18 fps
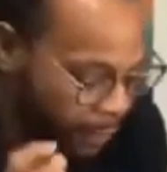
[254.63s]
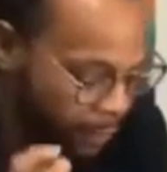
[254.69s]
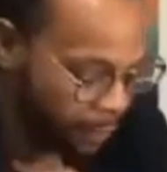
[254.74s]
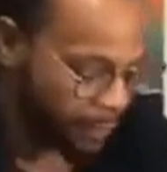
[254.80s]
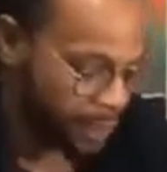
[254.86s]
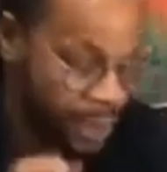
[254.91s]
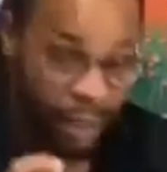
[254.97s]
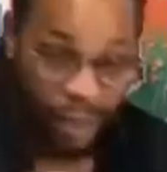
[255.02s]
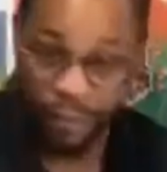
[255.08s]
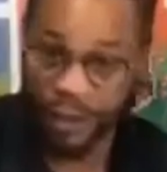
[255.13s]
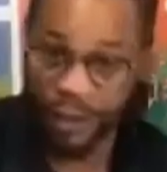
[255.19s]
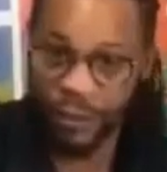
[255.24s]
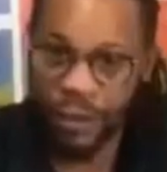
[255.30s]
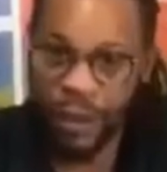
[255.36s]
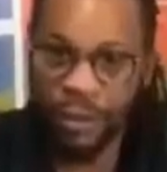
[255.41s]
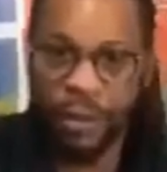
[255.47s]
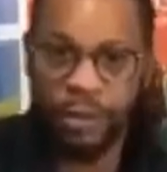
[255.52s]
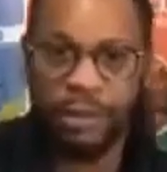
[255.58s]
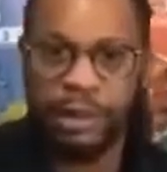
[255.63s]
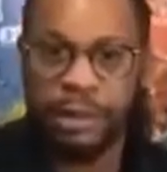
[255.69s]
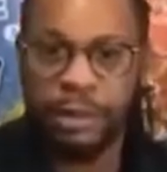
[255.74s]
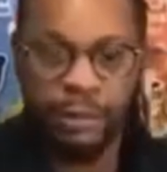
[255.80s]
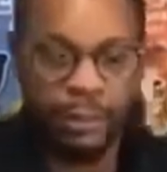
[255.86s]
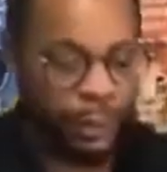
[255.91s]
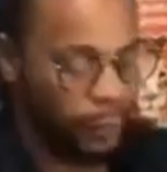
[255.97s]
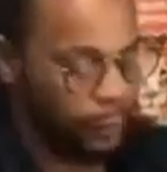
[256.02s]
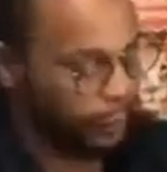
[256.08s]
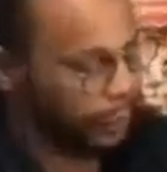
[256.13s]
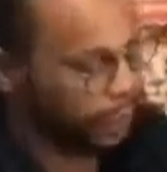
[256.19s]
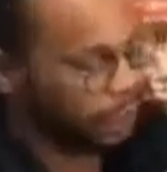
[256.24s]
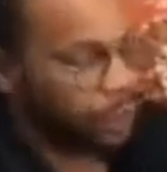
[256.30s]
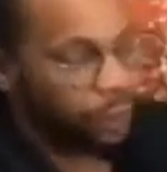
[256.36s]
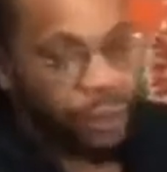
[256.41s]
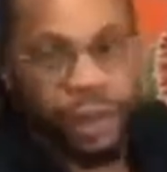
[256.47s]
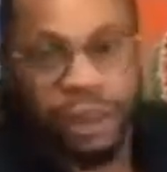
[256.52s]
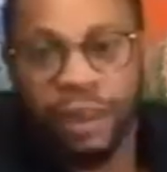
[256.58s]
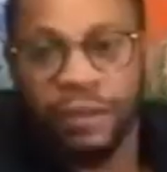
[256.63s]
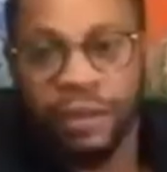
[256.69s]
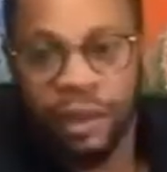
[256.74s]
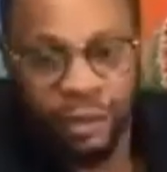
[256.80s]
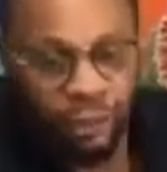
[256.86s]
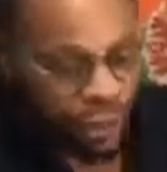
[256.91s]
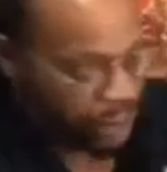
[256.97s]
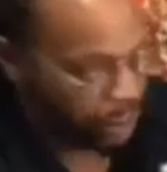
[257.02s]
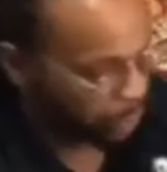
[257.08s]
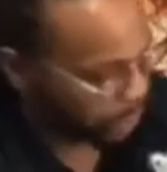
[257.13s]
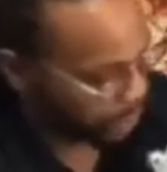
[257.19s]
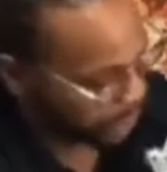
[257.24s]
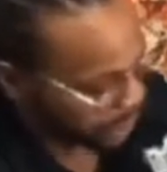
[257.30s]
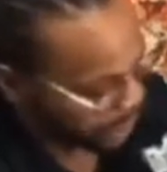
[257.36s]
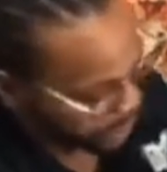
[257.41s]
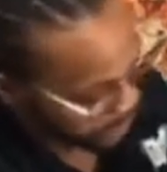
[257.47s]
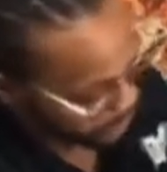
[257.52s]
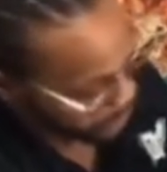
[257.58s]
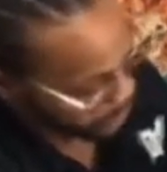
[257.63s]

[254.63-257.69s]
solve this problem? Simple. We give you the resources. So you